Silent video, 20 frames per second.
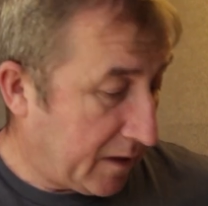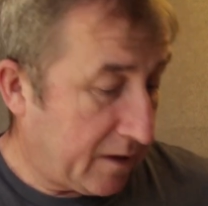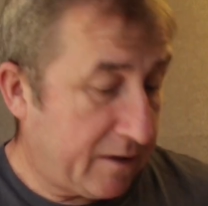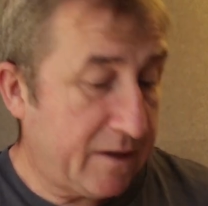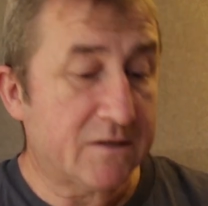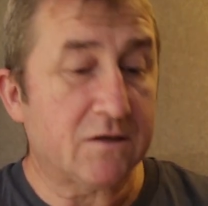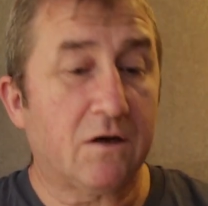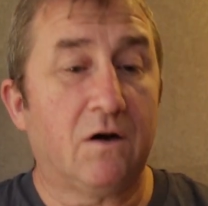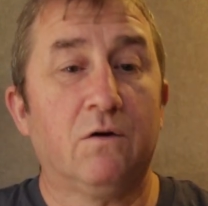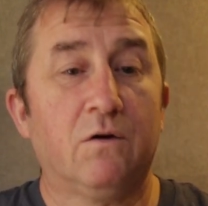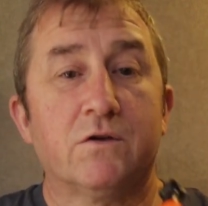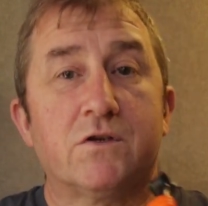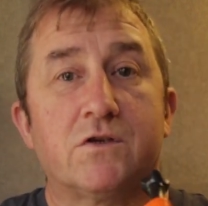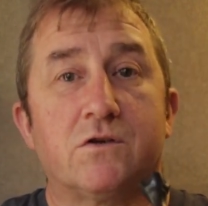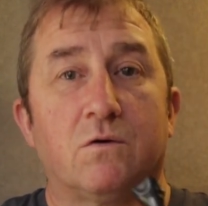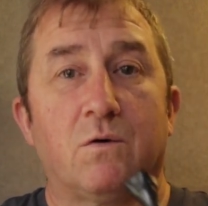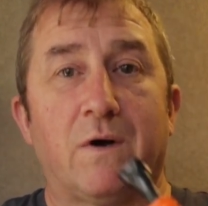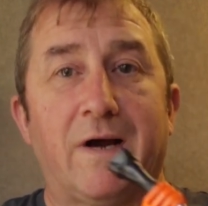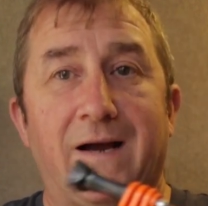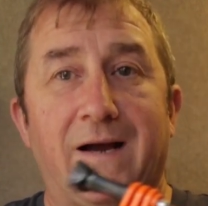This
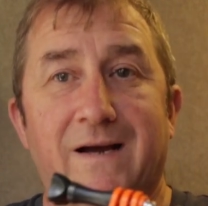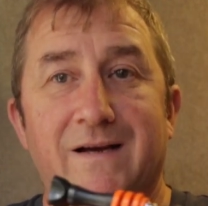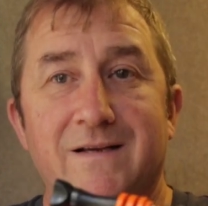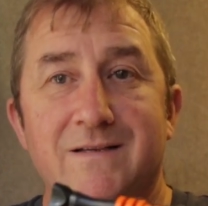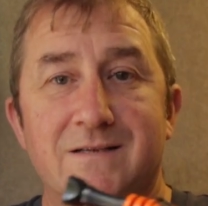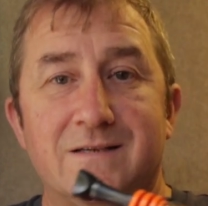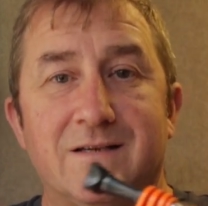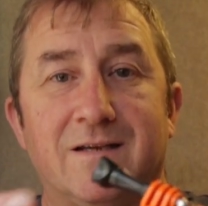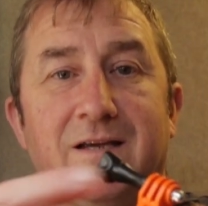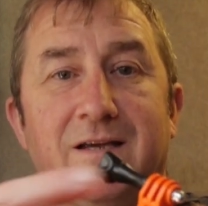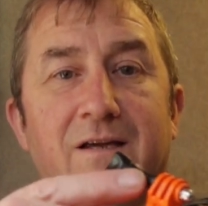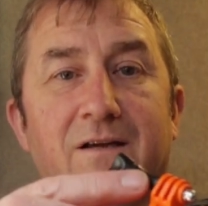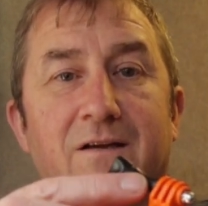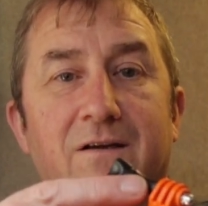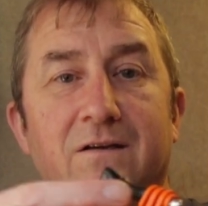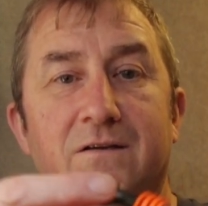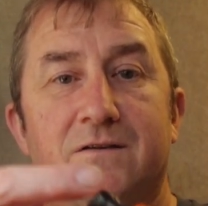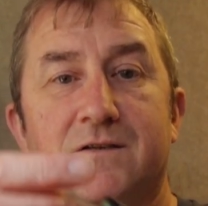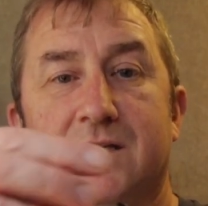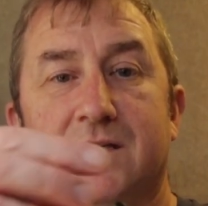also has
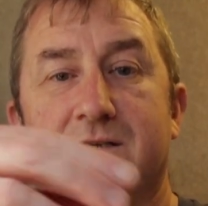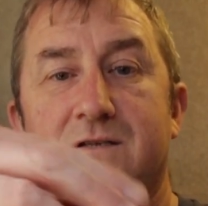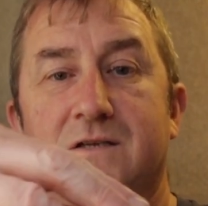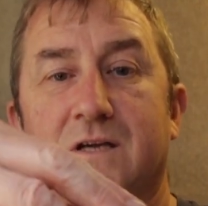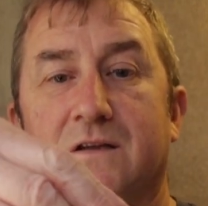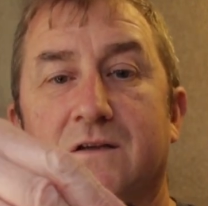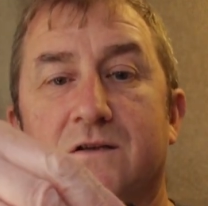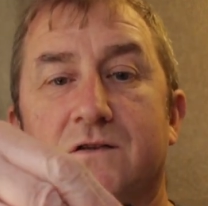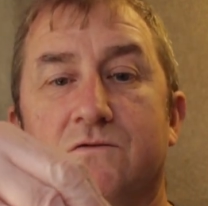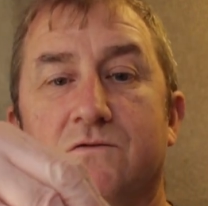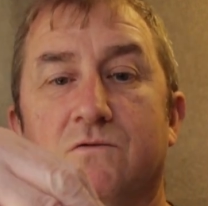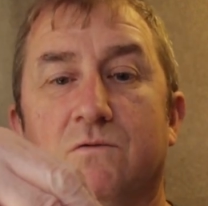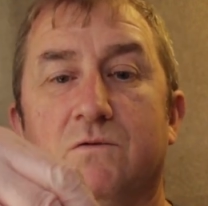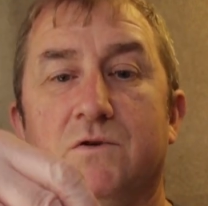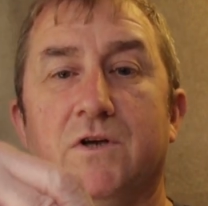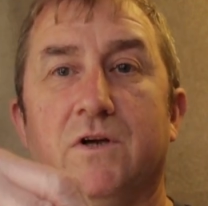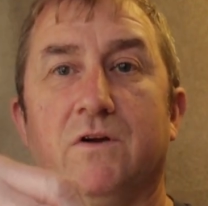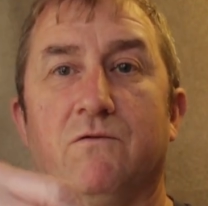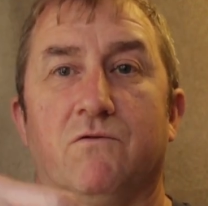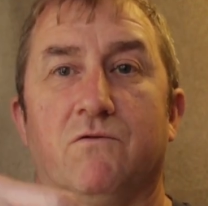here, as you can see, this is
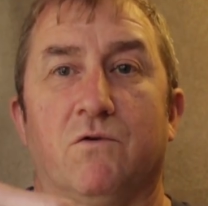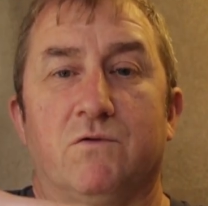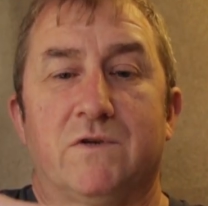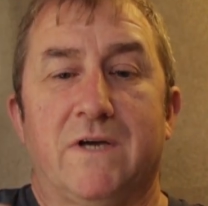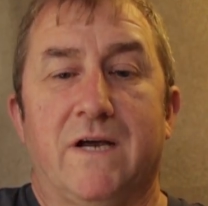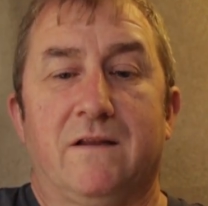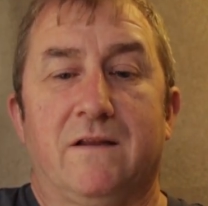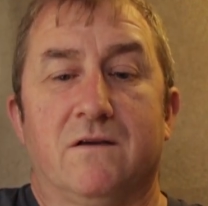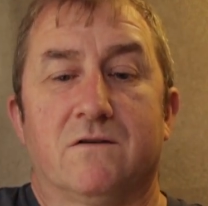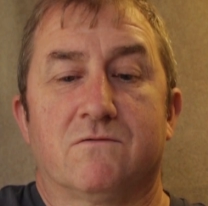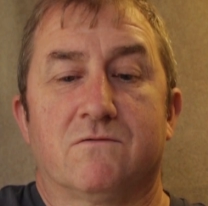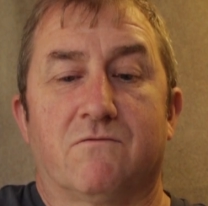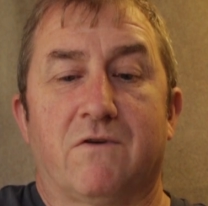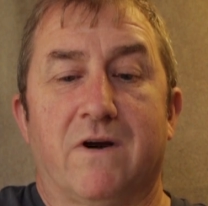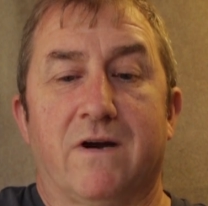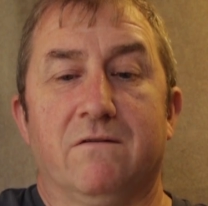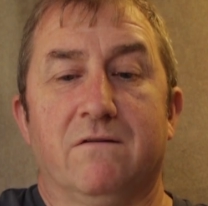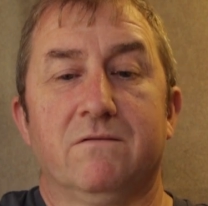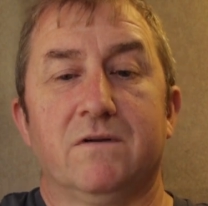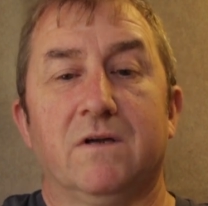you can rotate
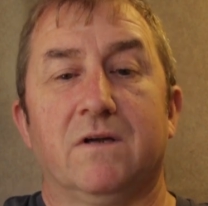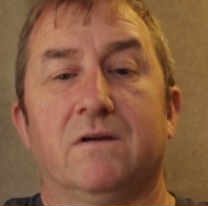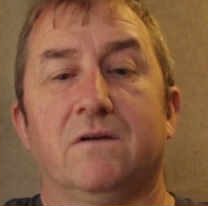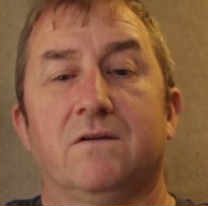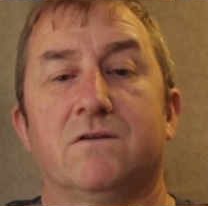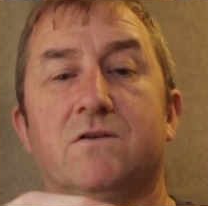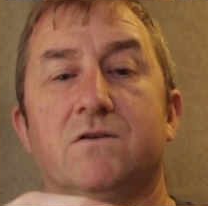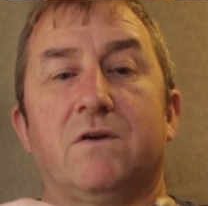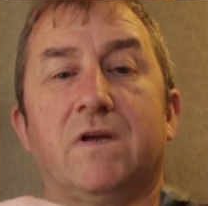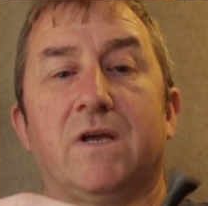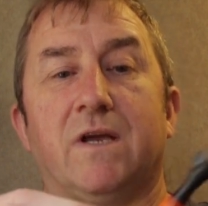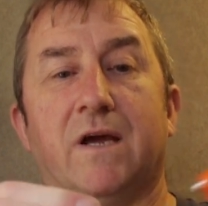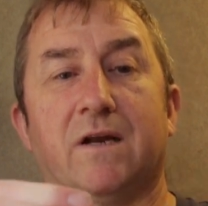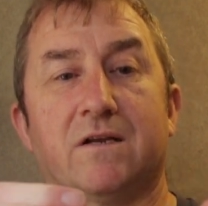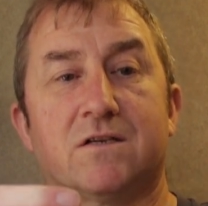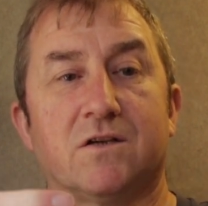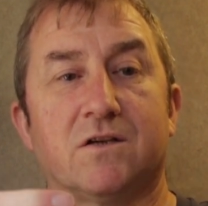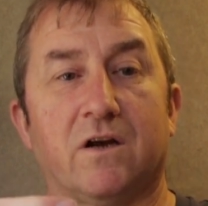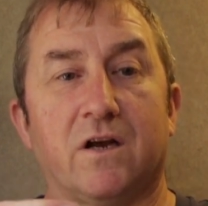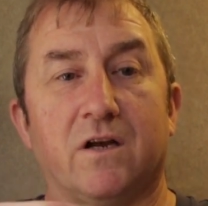round, so you can get a
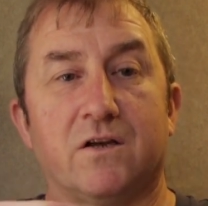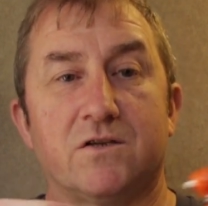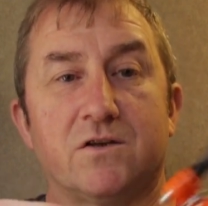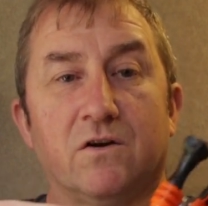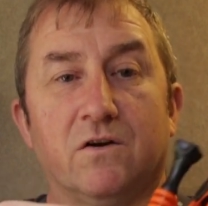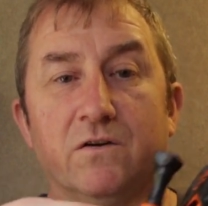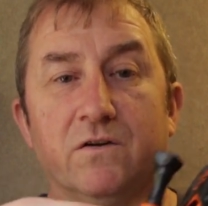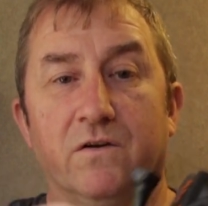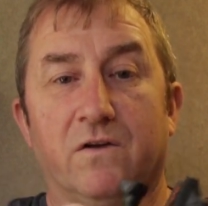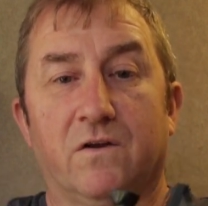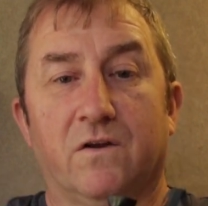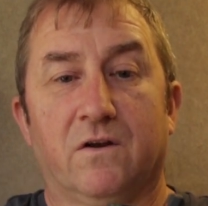side shot,